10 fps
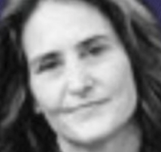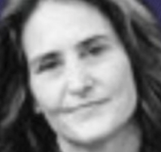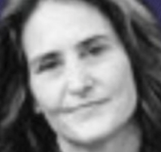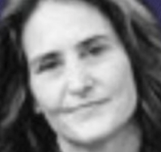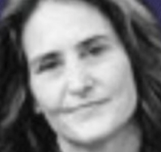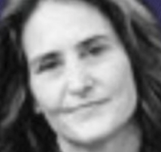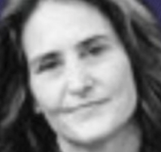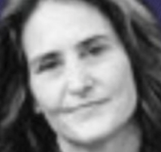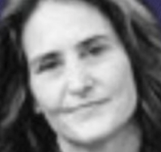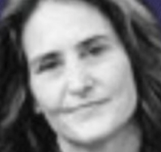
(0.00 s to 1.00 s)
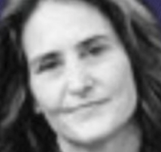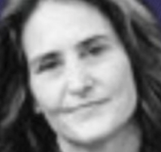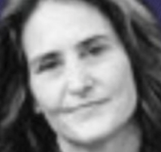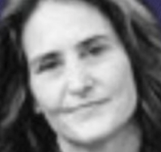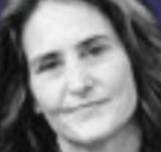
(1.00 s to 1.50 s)

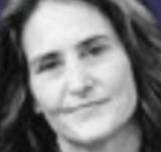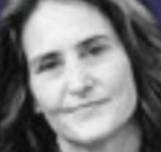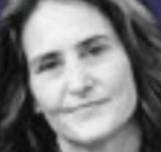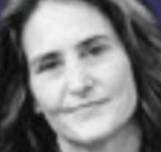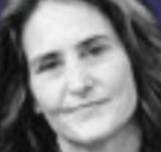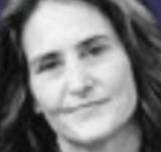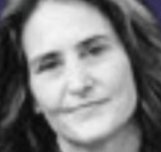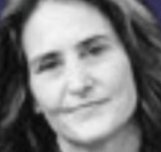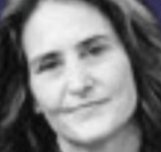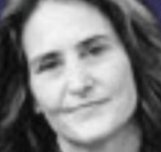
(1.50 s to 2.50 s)
[no speech]